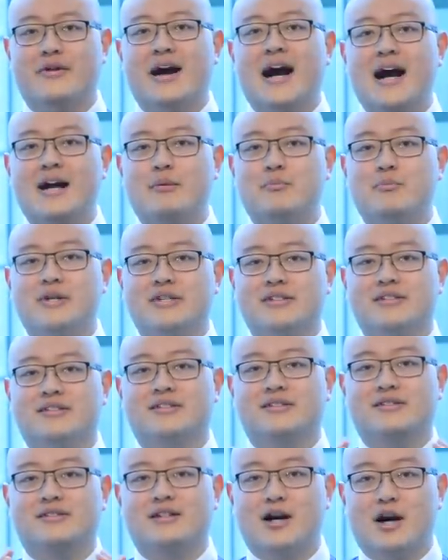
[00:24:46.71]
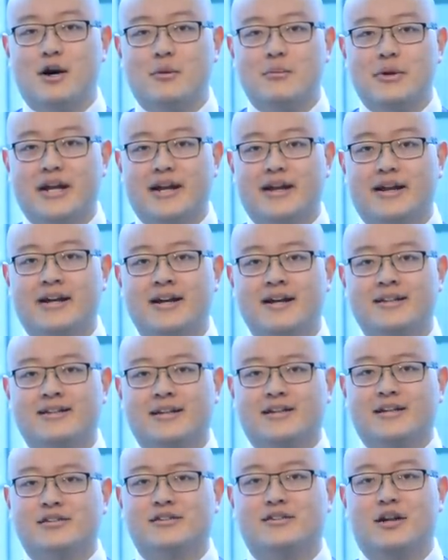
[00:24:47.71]
I had businesses tell me
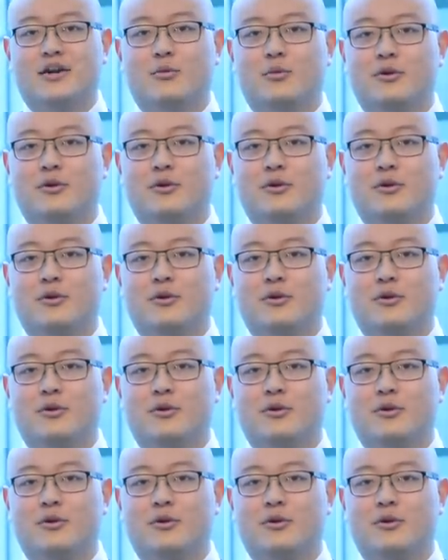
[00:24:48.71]
that they started